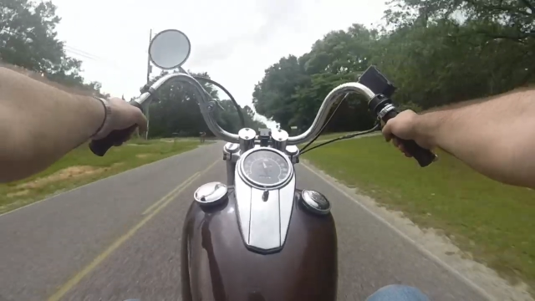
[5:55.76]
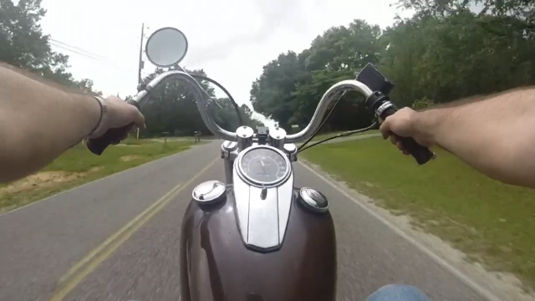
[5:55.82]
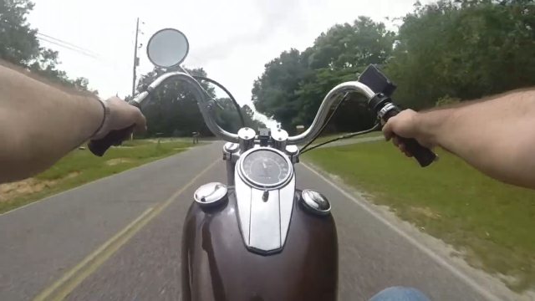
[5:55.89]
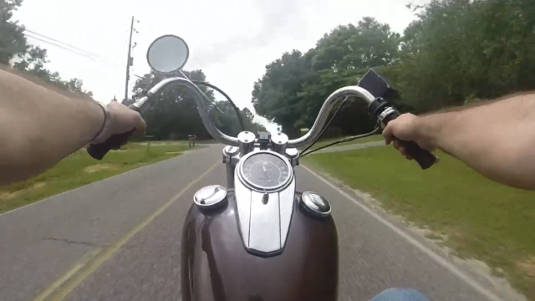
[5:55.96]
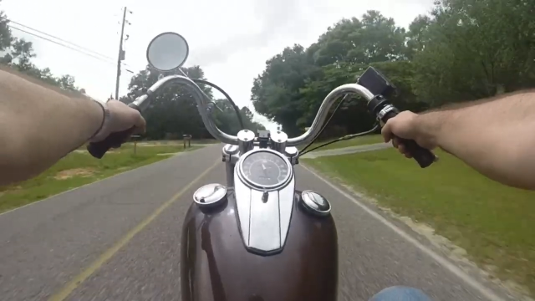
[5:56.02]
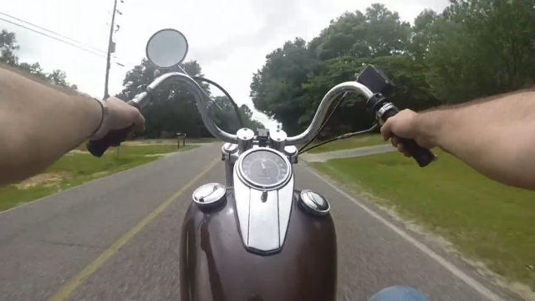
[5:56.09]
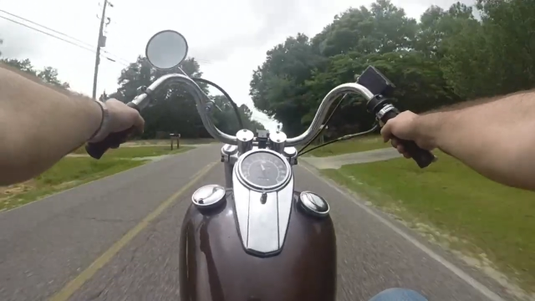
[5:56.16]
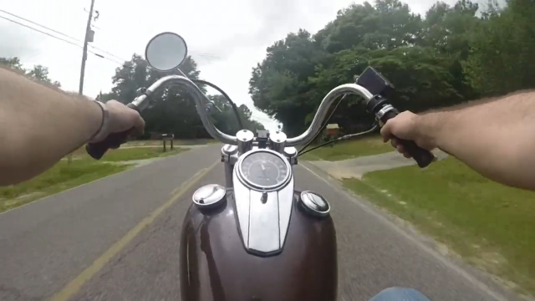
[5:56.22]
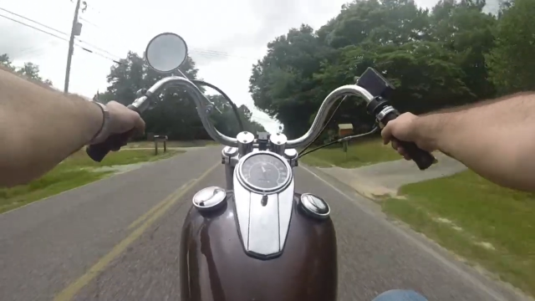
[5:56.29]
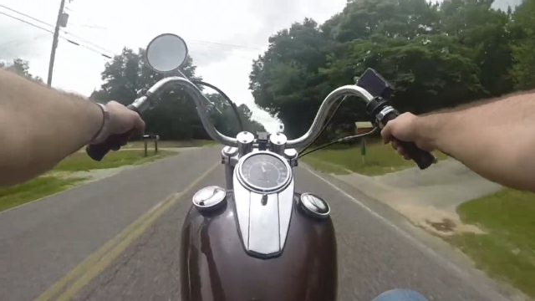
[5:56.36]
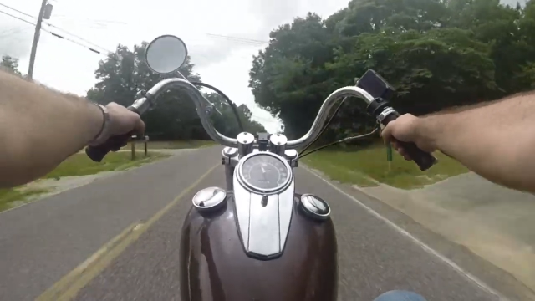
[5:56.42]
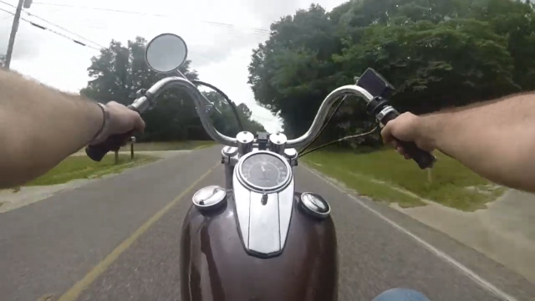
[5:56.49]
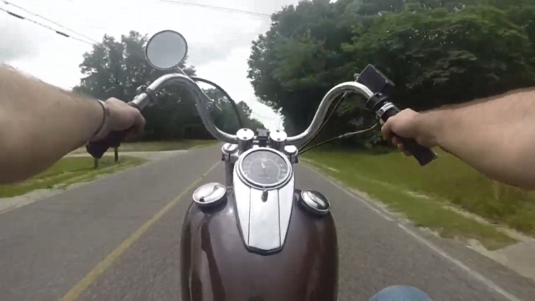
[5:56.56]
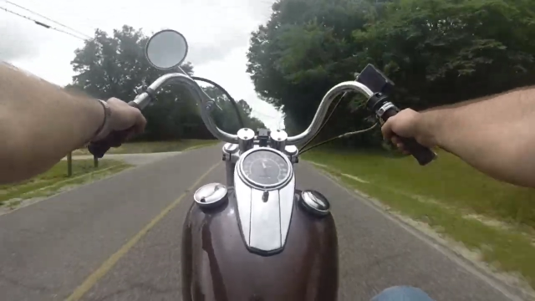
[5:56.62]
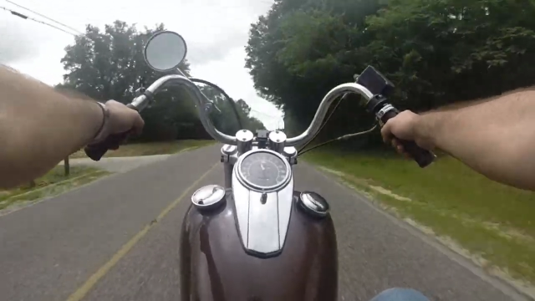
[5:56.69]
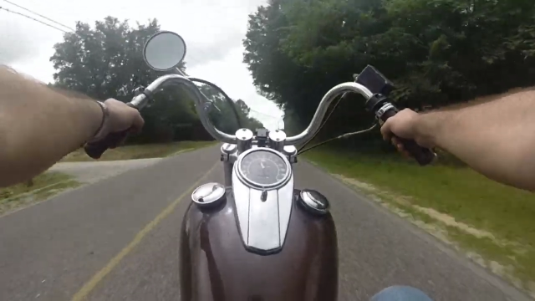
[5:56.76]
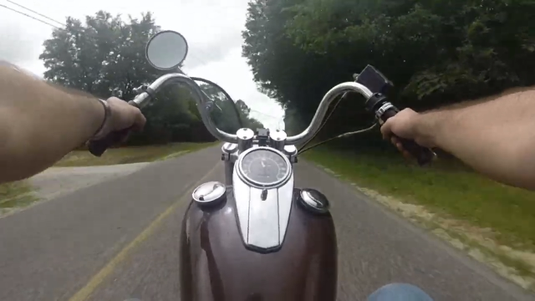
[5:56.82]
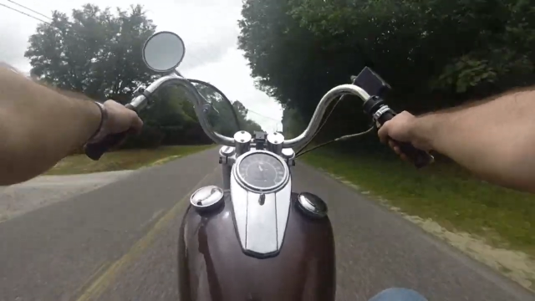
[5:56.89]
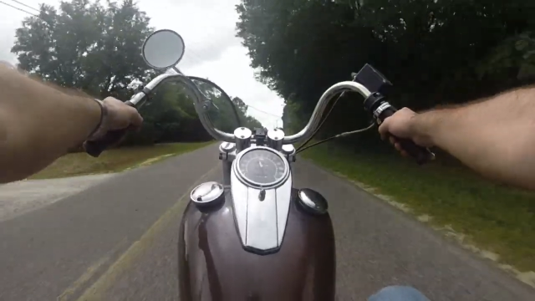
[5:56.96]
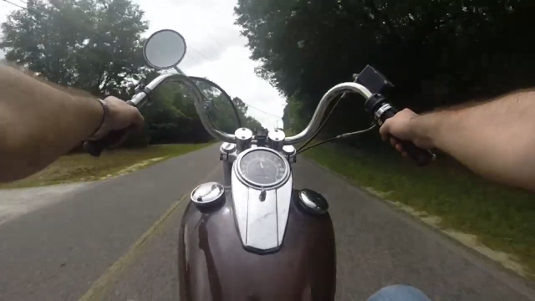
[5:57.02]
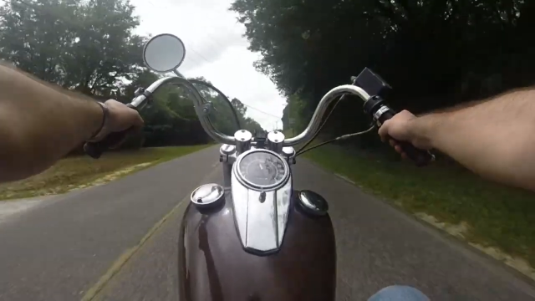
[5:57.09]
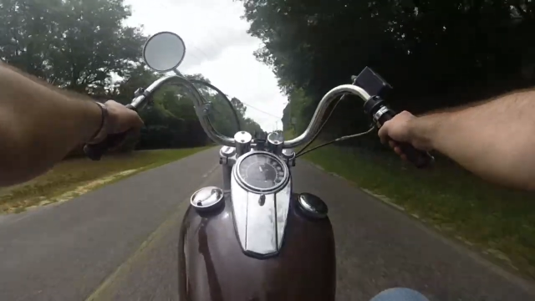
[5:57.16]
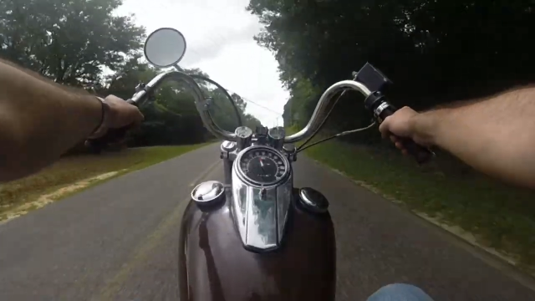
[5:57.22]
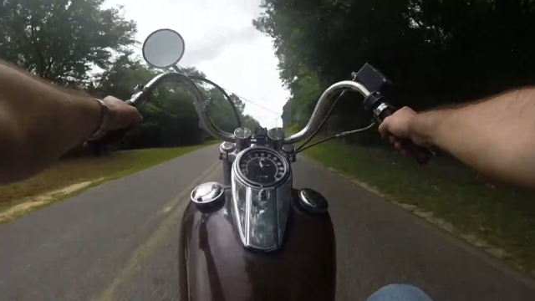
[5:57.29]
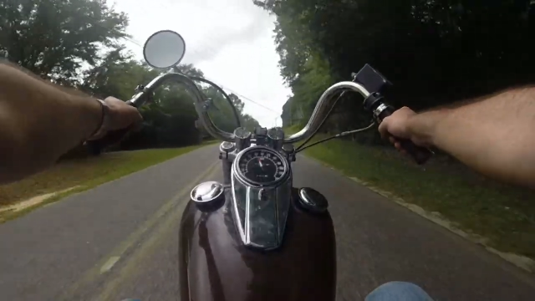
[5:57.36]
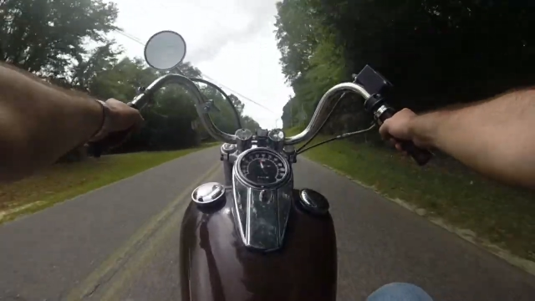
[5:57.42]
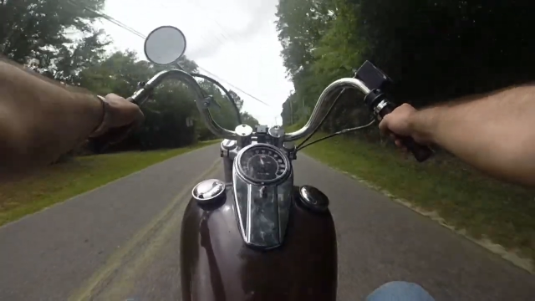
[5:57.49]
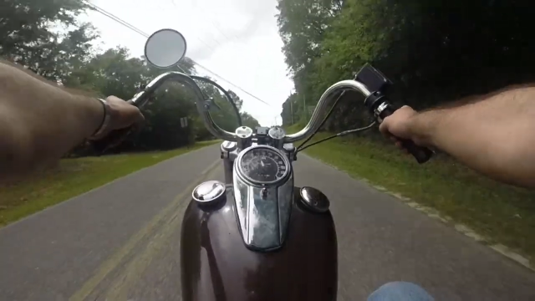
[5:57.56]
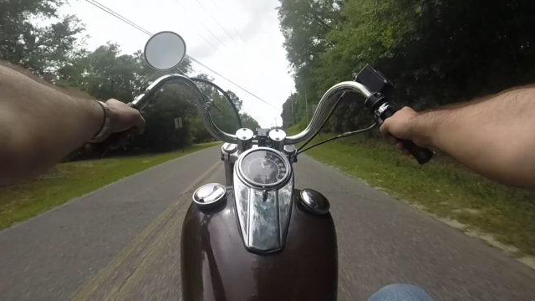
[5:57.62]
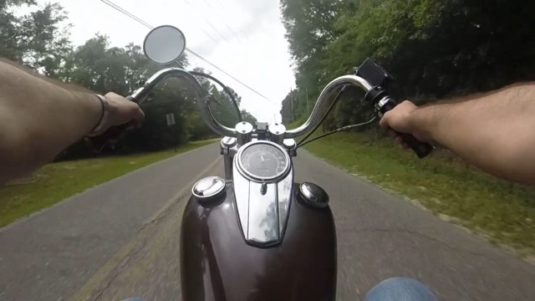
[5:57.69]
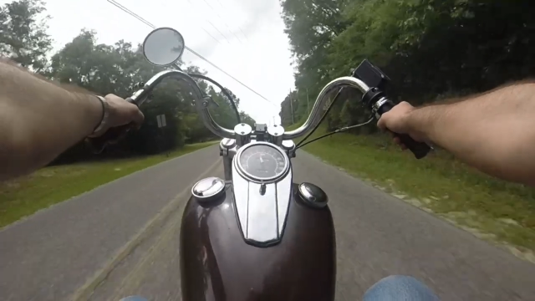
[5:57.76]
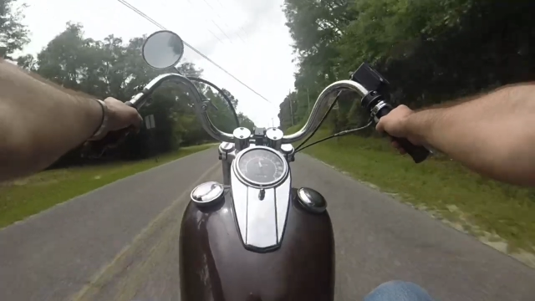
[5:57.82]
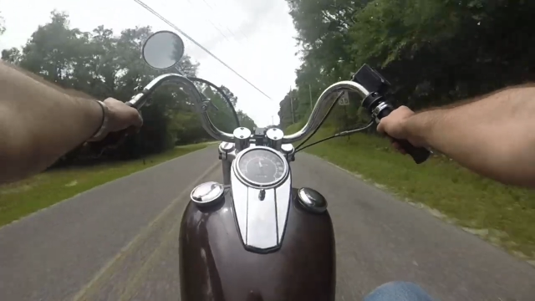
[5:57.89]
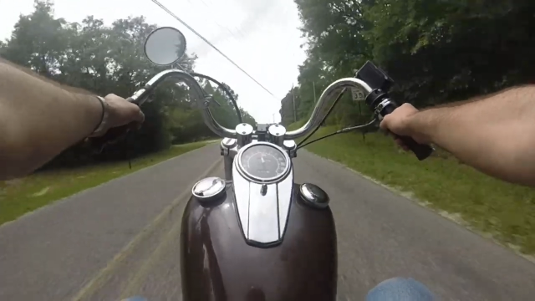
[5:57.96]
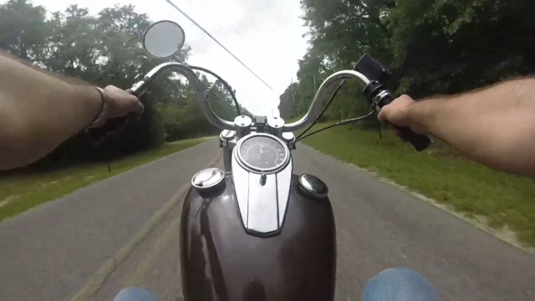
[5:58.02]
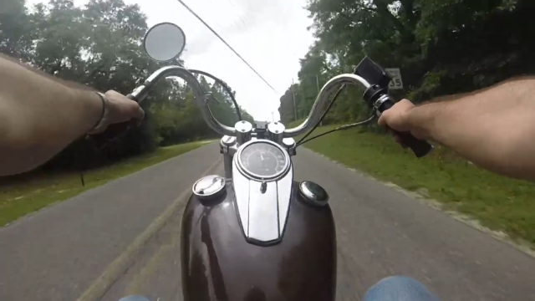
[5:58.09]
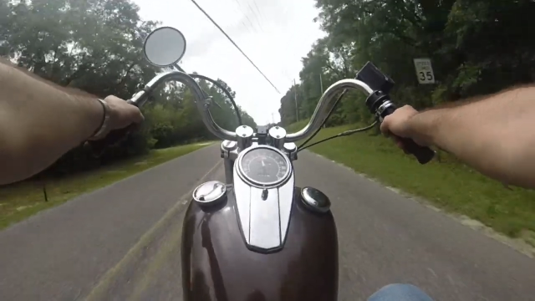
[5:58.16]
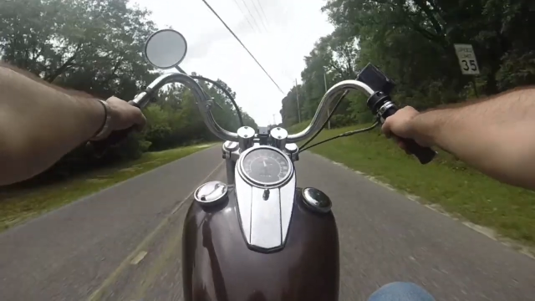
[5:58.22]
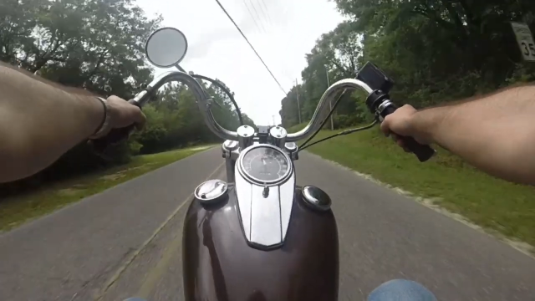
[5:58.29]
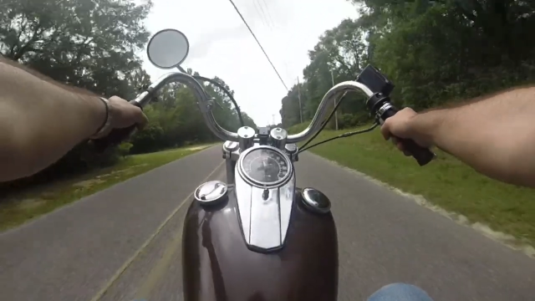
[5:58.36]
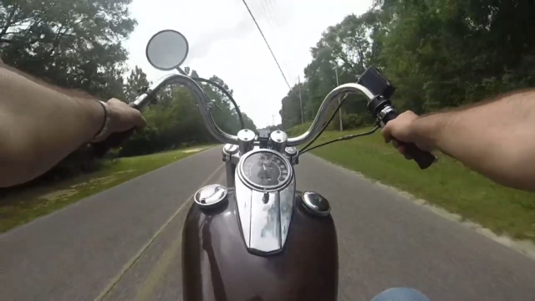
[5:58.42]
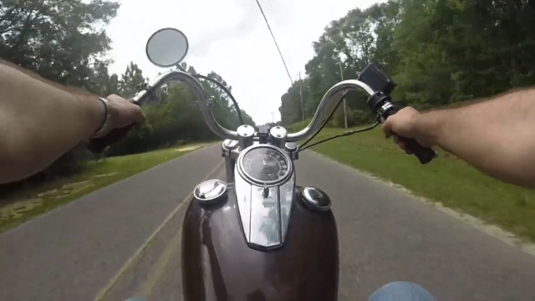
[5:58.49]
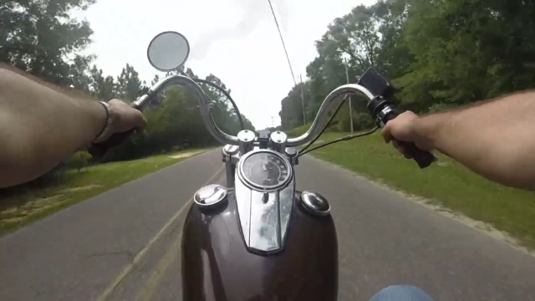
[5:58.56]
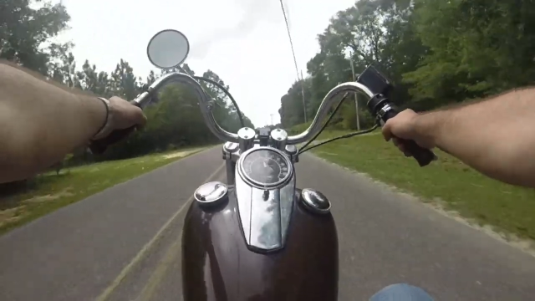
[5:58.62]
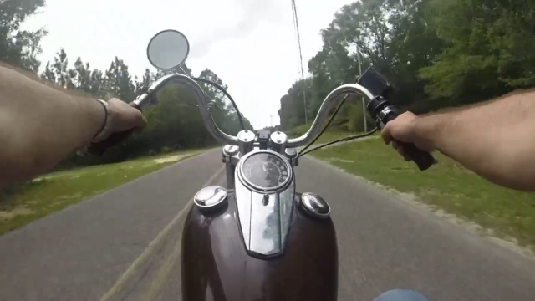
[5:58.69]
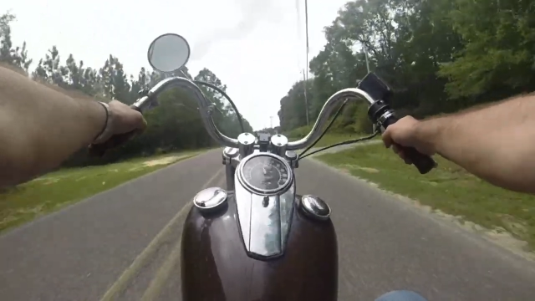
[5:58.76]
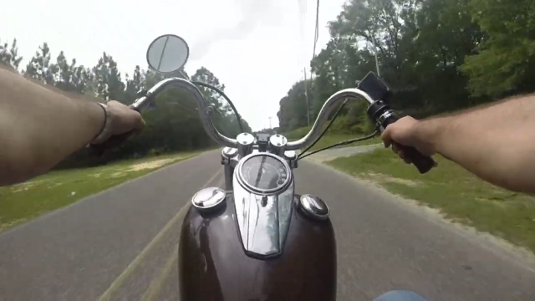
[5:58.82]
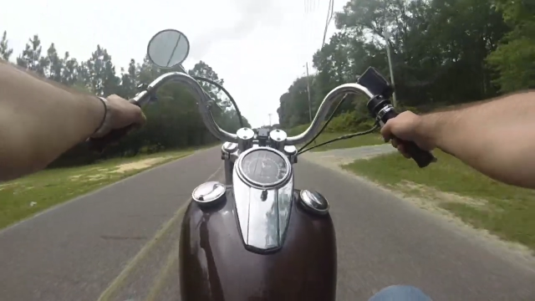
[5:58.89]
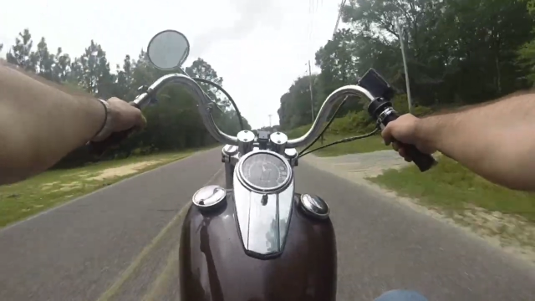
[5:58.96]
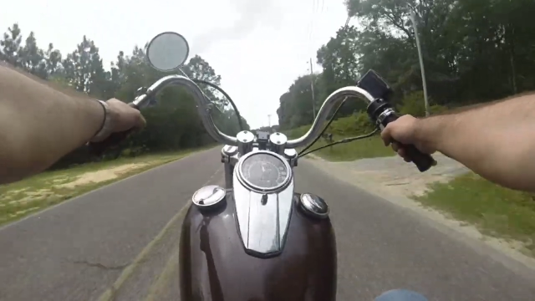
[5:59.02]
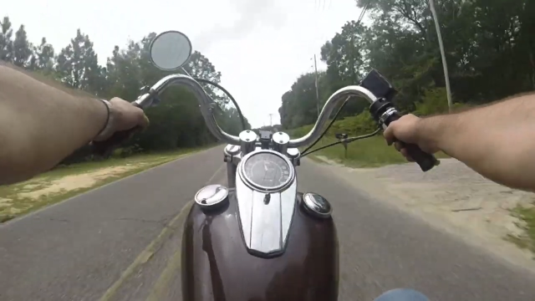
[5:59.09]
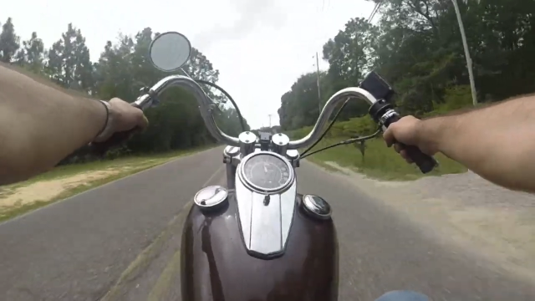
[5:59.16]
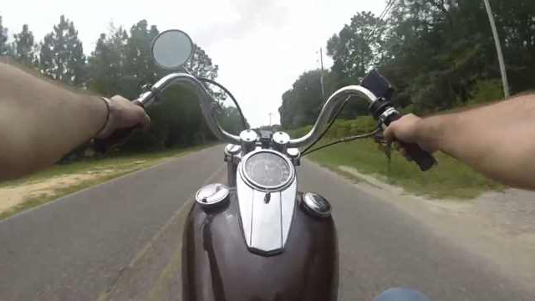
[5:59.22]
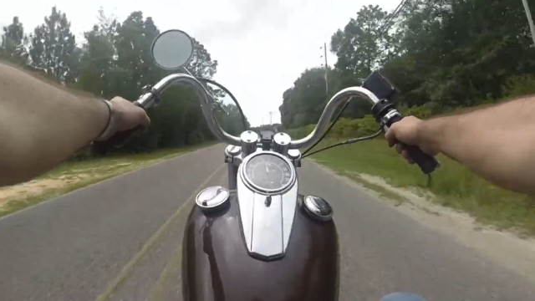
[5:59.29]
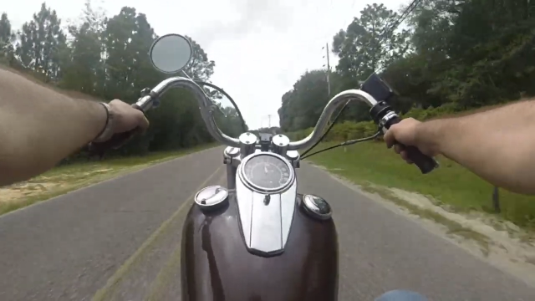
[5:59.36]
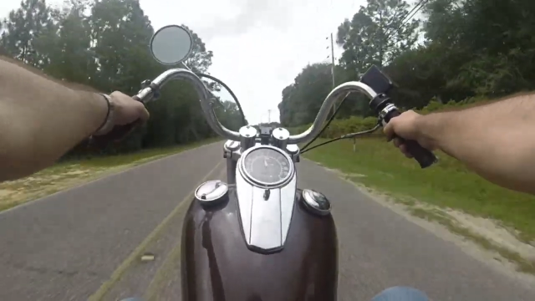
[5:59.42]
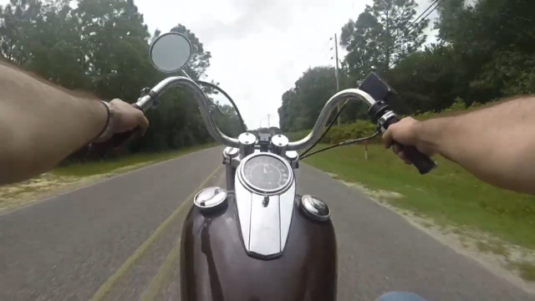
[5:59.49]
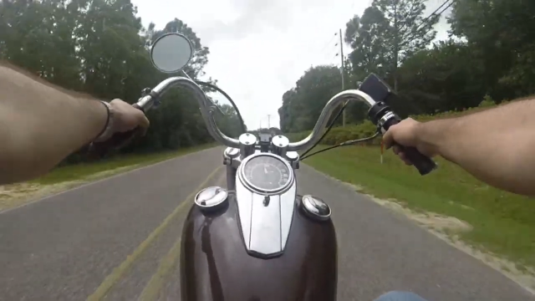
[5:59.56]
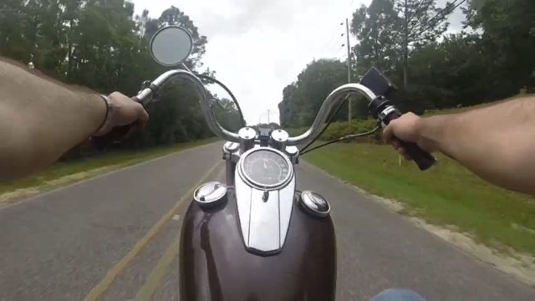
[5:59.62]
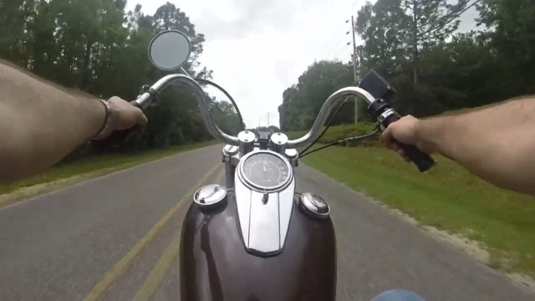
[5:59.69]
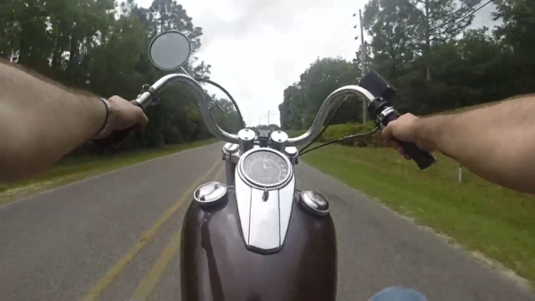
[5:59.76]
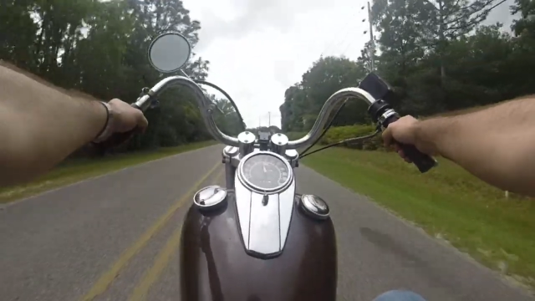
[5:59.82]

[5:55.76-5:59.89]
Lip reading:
No face is visible, so there are no lips to read.